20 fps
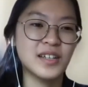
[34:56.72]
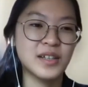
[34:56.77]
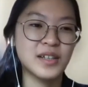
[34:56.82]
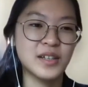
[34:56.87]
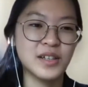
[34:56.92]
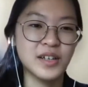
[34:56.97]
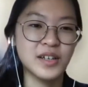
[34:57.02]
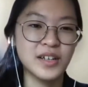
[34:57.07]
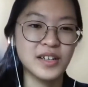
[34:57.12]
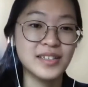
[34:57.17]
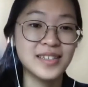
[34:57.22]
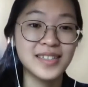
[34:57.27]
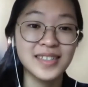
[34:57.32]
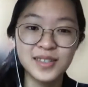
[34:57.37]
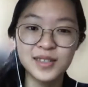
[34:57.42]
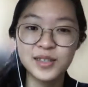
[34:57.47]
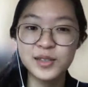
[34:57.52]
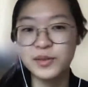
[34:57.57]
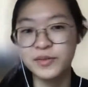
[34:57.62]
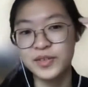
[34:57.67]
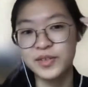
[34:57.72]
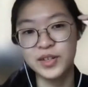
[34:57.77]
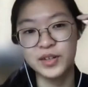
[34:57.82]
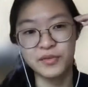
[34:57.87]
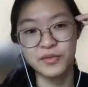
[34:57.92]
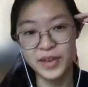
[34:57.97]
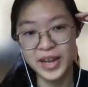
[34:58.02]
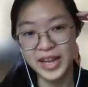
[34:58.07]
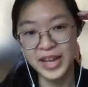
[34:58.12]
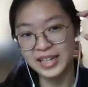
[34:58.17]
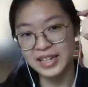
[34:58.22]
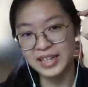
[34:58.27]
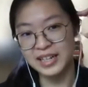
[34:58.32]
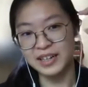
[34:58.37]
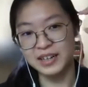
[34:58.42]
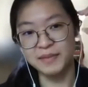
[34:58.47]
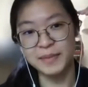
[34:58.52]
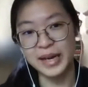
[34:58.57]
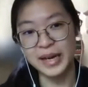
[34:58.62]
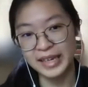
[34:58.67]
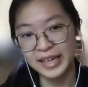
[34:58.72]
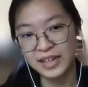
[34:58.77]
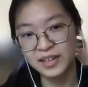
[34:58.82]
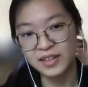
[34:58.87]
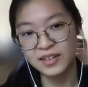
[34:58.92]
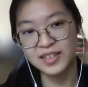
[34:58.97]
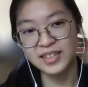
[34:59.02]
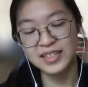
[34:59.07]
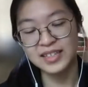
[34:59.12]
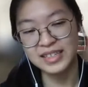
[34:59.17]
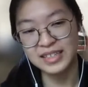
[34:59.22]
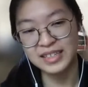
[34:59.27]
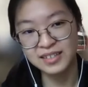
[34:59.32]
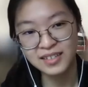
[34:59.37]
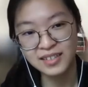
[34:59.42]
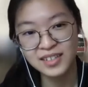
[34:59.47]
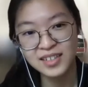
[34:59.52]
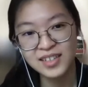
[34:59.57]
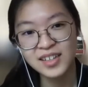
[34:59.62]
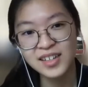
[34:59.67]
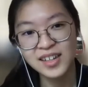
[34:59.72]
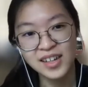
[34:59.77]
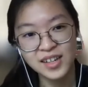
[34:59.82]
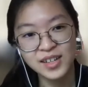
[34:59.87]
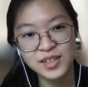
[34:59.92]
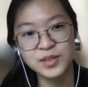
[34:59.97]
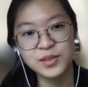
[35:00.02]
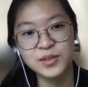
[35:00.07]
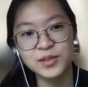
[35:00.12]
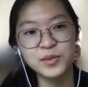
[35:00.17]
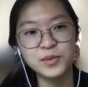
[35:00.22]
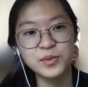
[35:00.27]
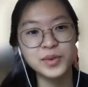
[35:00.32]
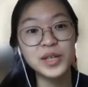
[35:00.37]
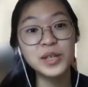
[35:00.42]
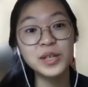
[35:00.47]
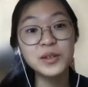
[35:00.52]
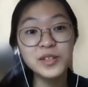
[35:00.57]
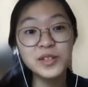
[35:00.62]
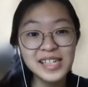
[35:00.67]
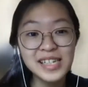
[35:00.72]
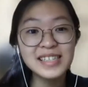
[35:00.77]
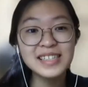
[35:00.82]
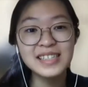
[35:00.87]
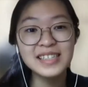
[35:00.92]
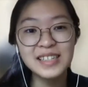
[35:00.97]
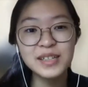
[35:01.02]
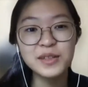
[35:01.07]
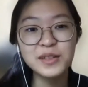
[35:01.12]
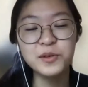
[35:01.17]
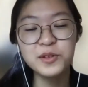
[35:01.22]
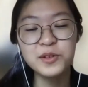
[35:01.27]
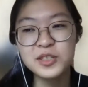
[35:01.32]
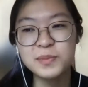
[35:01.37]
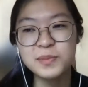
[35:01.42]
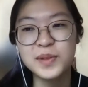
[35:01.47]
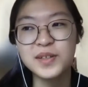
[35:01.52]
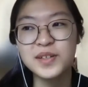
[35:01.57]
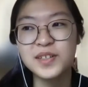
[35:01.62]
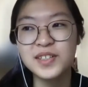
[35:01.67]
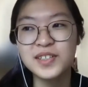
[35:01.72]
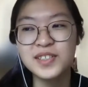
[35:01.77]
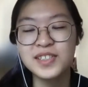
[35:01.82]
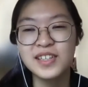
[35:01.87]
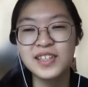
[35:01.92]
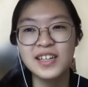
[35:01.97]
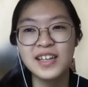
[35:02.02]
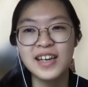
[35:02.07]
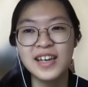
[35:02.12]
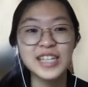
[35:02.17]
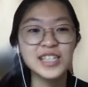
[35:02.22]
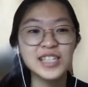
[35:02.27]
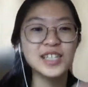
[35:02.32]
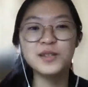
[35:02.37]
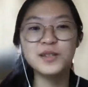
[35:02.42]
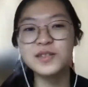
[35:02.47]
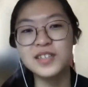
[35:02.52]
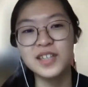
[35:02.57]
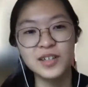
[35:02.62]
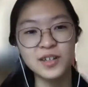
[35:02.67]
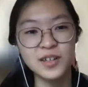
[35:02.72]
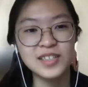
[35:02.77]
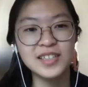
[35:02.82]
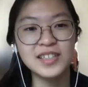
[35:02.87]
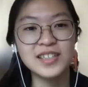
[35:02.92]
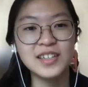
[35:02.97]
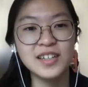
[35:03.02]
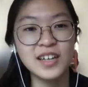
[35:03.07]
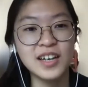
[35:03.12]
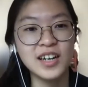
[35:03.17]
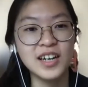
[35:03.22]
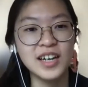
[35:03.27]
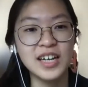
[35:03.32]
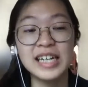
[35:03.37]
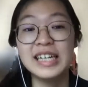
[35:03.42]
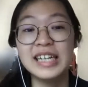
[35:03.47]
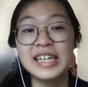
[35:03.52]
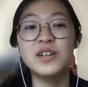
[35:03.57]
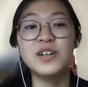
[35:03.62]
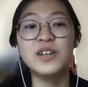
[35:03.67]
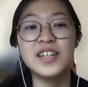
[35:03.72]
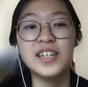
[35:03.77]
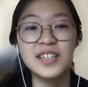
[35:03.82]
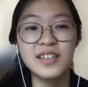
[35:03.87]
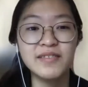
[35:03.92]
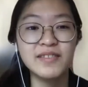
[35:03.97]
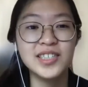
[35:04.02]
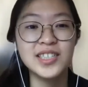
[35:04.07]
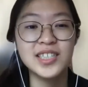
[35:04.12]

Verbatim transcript: the turtles with the red uh, marking on its ear. So we usually see those because actually those are not uh, they're not native to